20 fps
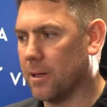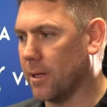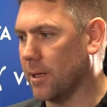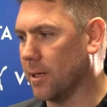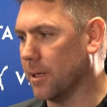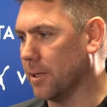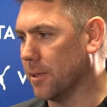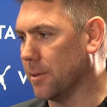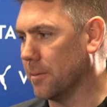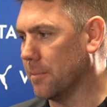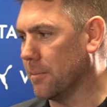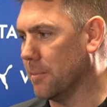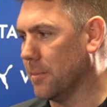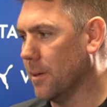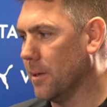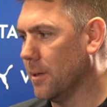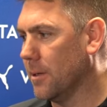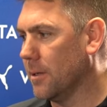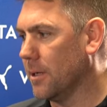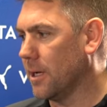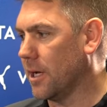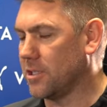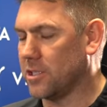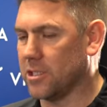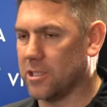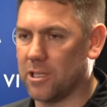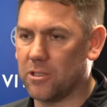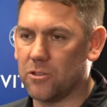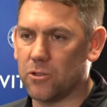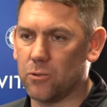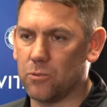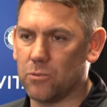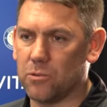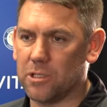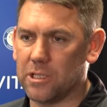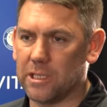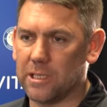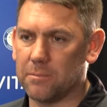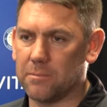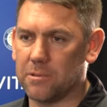As you say, two
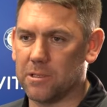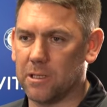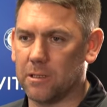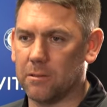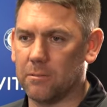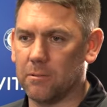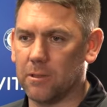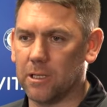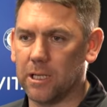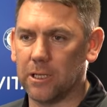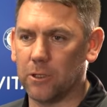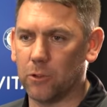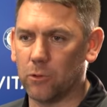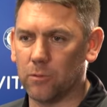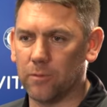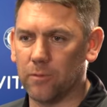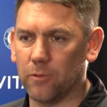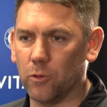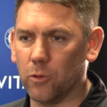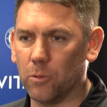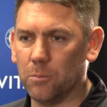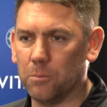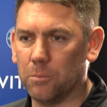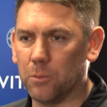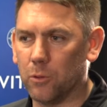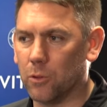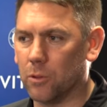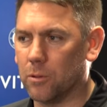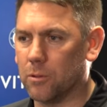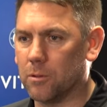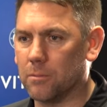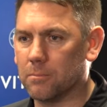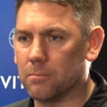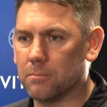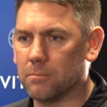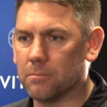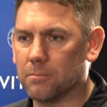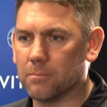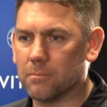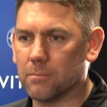teams in good form, but
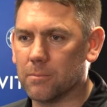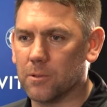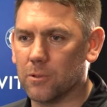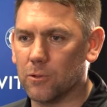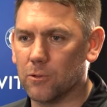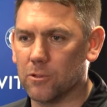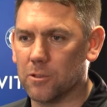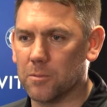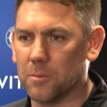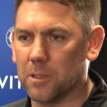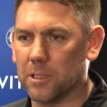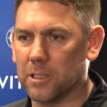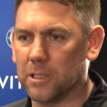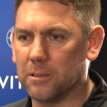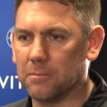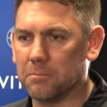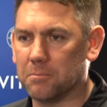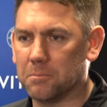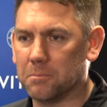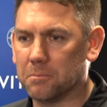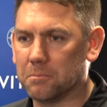ultimately